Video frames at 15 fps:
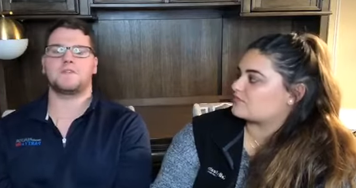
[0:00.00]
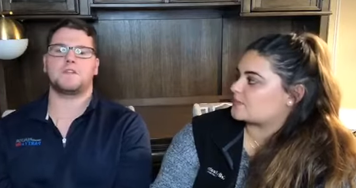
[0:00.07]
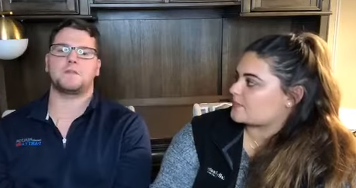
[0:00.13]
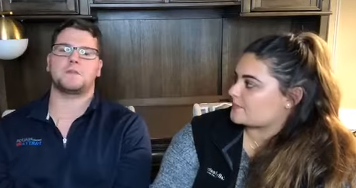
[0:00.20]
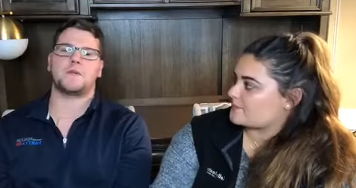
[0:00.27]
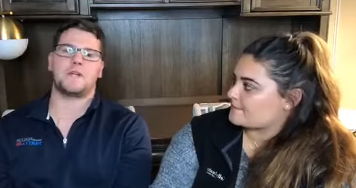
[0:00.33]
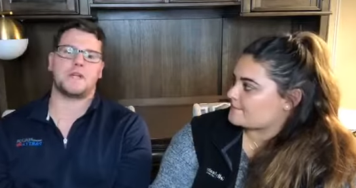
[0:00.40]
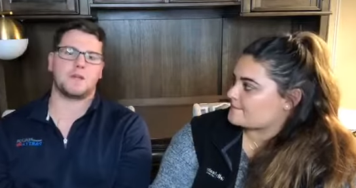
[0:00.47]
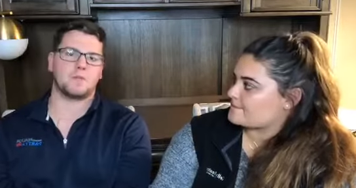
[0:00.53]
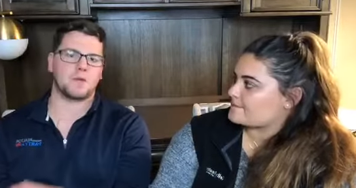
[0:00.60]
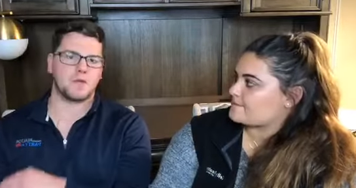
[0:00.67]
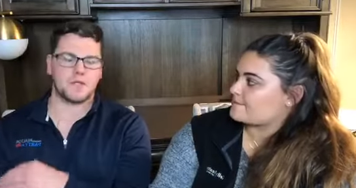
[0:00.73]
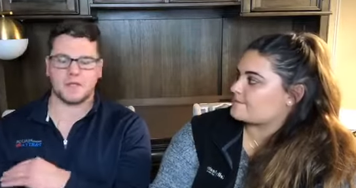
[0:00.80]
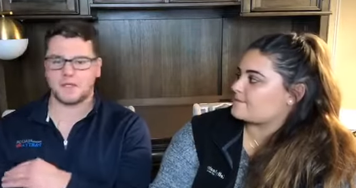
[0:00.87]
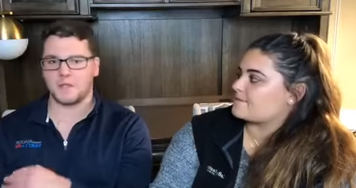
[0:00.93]
Speaker 1: if you're planning on
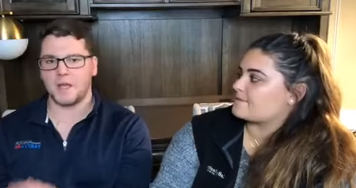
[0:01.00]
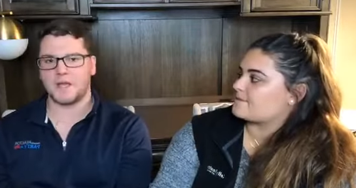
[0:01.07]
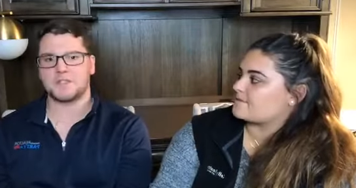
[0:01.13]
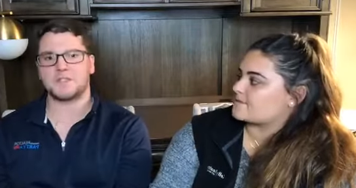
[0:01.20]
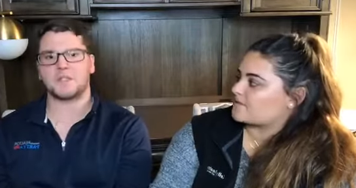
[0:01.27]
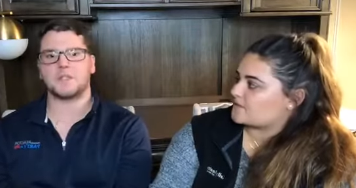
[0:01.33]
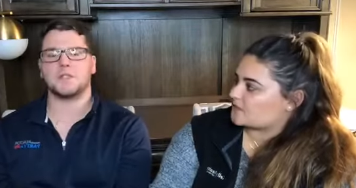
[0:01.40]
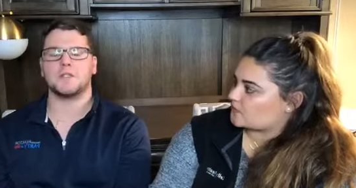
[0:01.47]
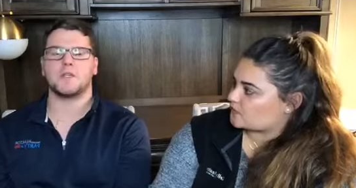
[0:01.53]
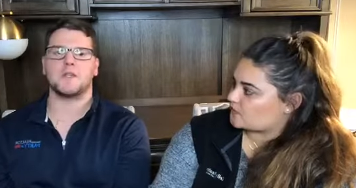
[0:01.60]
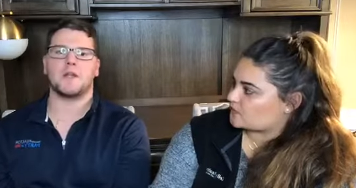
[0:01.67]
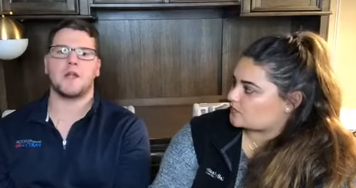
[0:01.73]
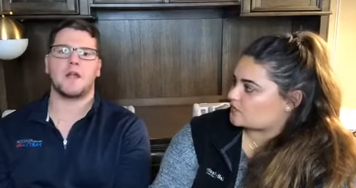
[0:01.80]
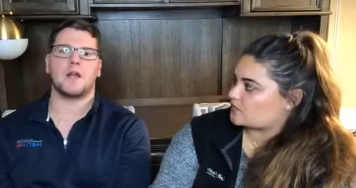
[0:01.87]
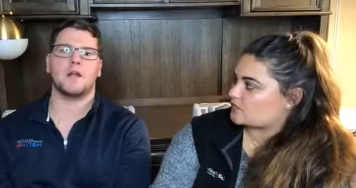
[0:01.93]
putting electrical
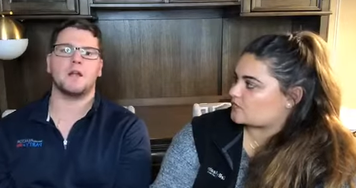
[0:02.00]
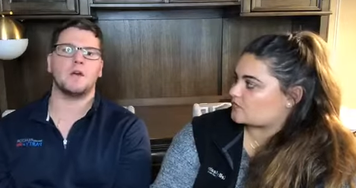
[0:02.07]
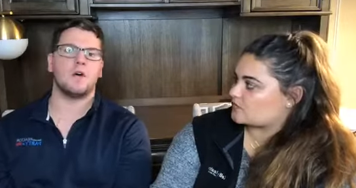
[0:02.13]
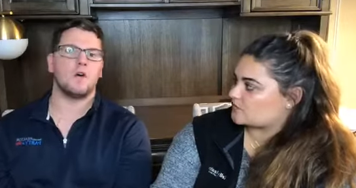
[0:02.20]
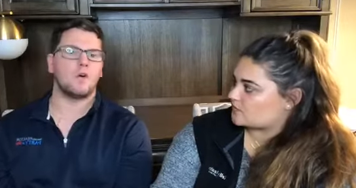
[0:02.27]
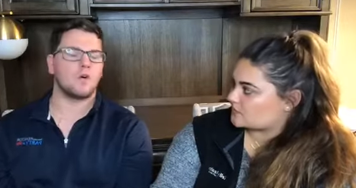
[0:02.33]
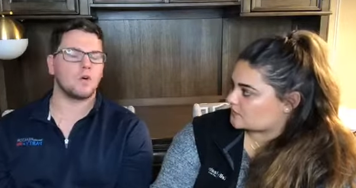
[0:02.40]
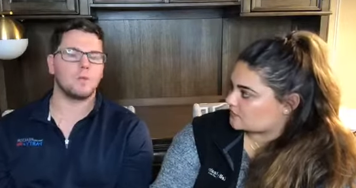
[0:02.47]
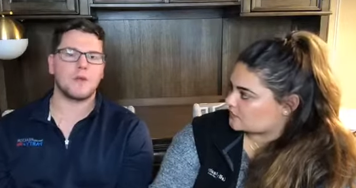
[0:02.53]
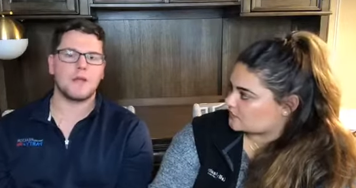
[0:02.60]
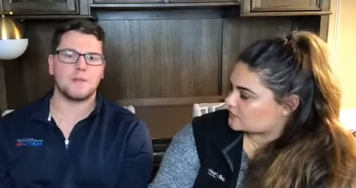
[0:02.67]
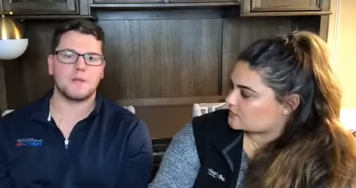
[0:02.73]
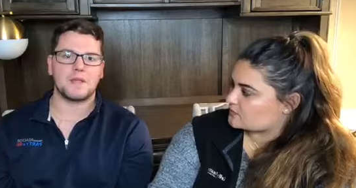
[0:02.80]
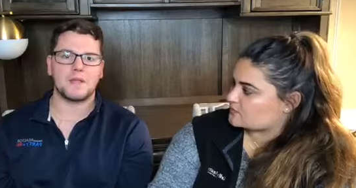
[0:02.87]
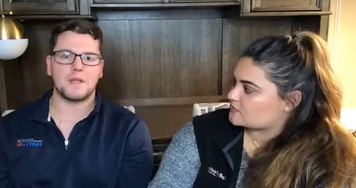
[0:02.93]
in there or
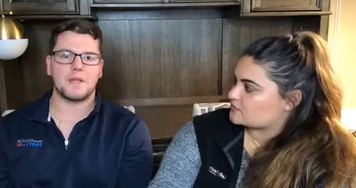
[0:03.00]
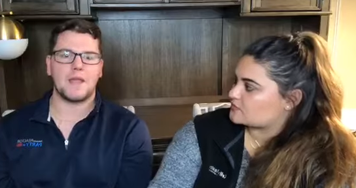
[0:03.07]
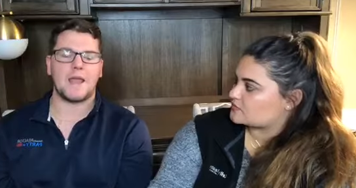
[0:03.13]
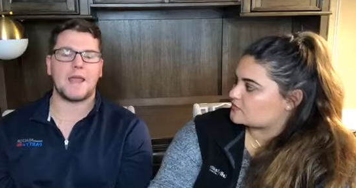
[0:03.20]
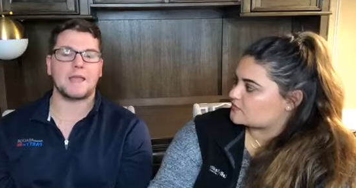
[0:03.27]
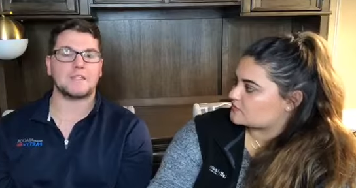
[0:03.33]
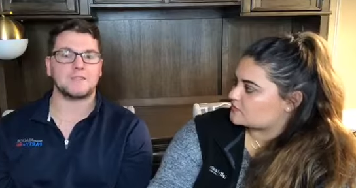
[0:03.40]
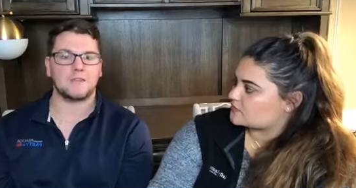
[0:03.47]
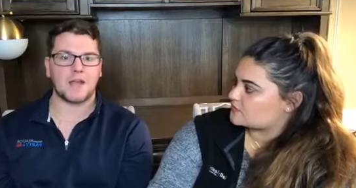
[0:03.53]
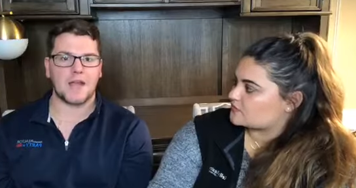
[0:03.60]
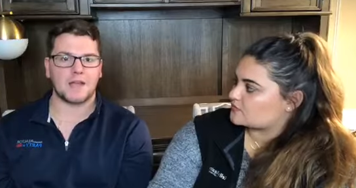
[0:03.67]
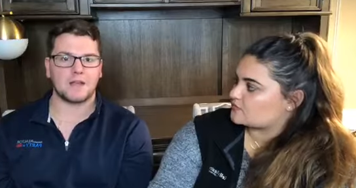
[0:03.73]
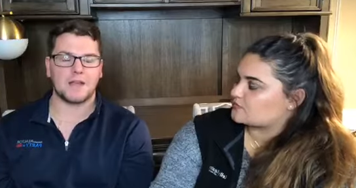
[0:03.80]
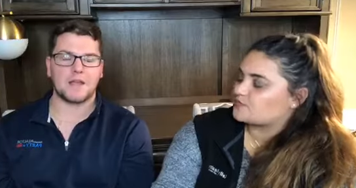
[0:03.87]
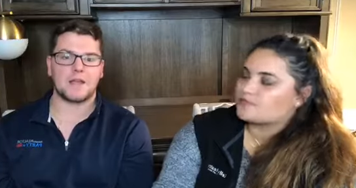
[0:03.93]
maybe
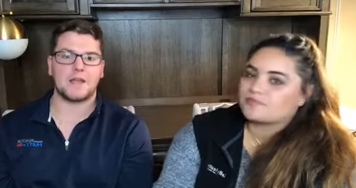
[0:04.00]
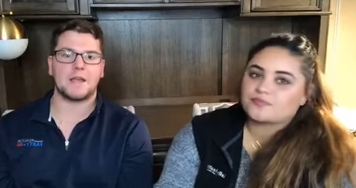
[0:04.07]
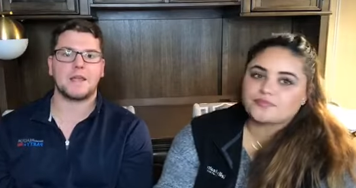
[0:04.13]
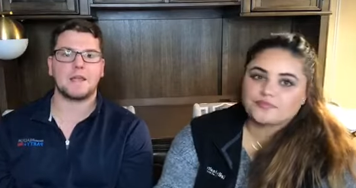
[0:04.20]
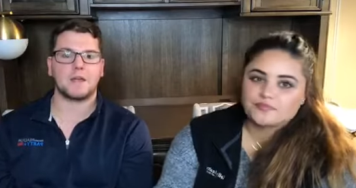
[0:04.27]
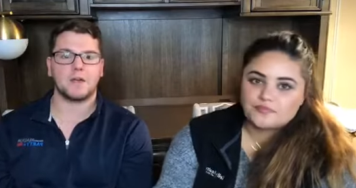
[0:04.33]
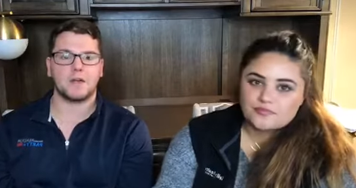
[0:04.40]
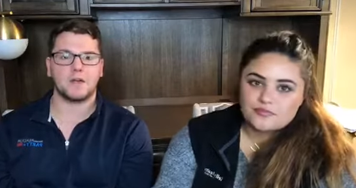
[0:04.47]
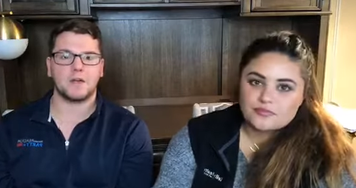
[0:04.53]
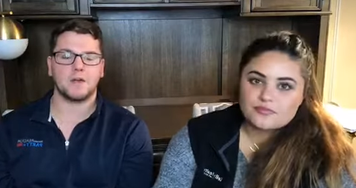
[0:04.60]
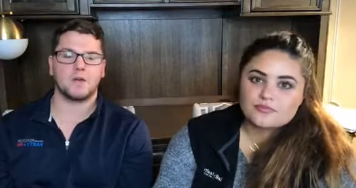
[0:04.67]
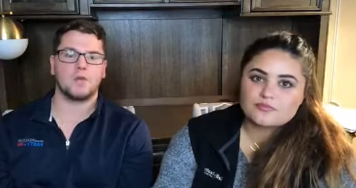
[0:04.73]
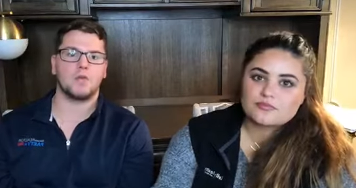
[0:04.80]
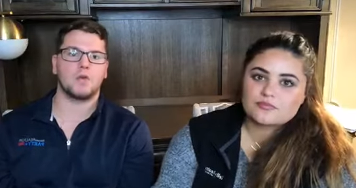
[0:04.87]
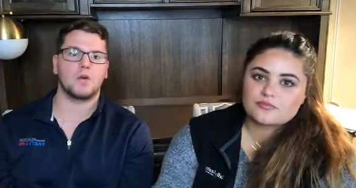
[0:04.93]
HVAC like a
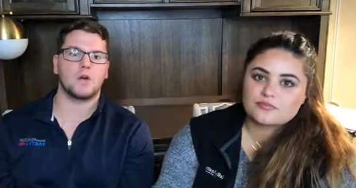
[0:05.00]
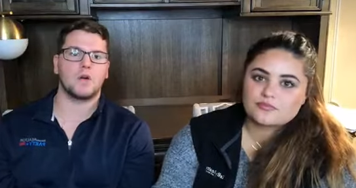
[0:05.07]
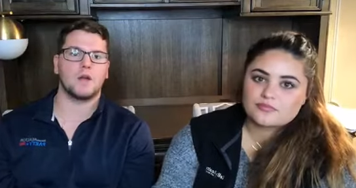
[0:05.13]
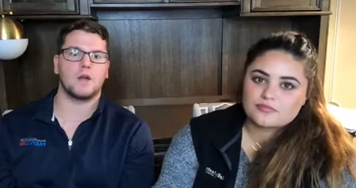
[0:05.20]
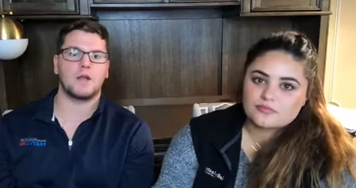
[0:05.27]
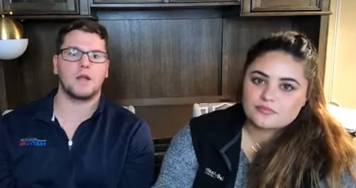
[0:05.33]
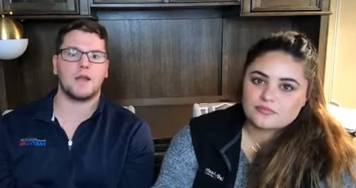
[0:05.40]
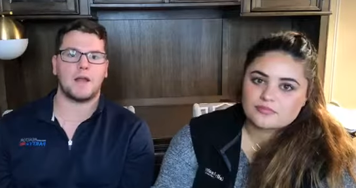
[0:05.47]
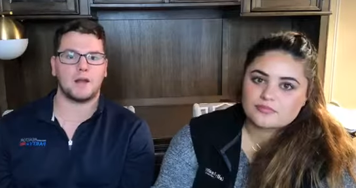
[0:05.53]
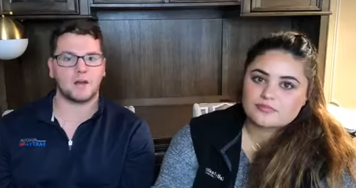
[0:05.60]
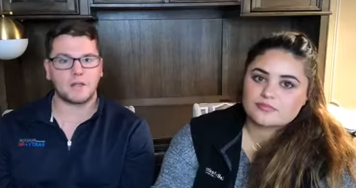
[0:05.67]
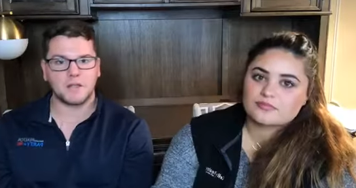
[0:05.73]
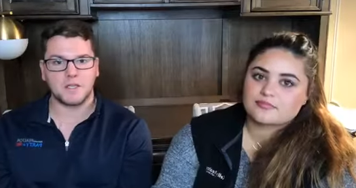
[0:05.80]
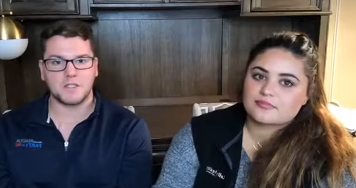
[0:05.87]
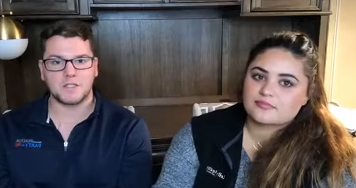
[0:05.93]
heater or air
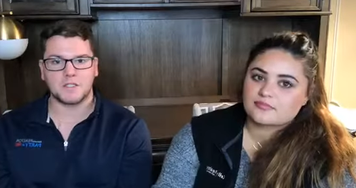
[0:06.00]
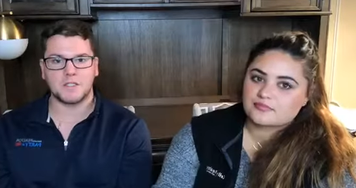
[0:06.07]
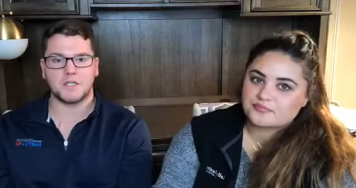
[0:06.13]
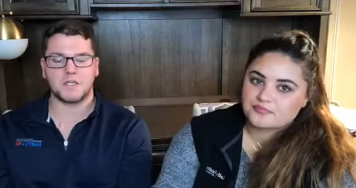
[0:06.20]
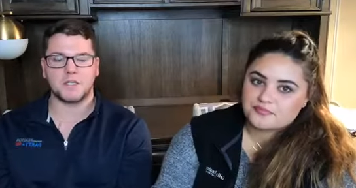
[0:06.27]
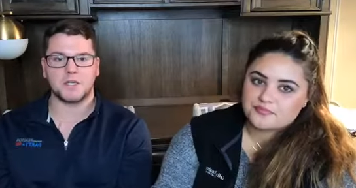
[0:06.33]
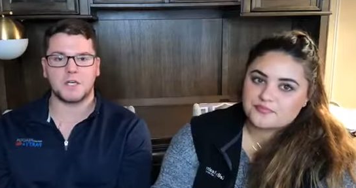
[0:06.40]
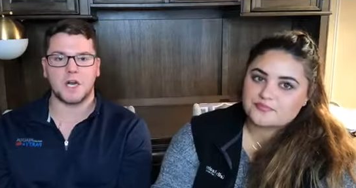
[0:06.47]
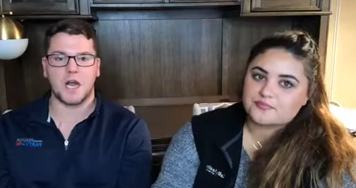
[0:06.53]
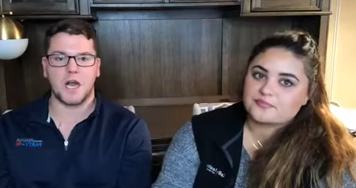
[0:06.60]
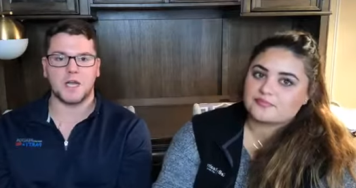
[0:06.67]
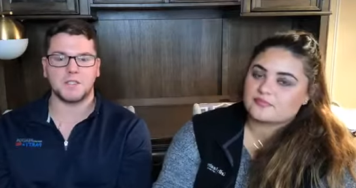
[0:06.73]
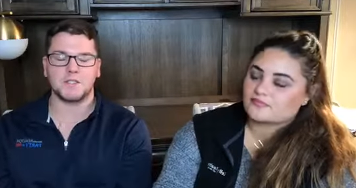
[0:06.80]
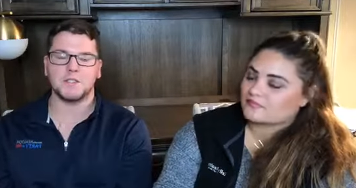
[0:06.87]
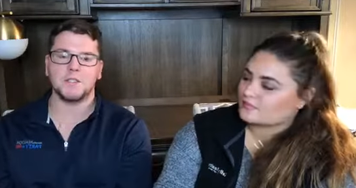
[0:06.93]
conditioner in your
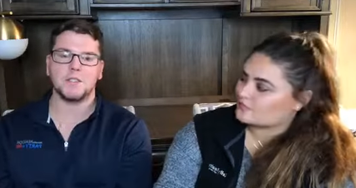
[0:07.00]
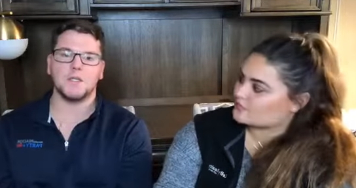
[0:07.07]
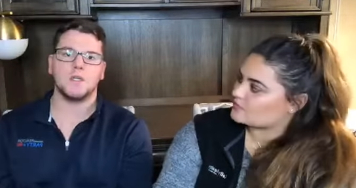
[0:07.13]
garage,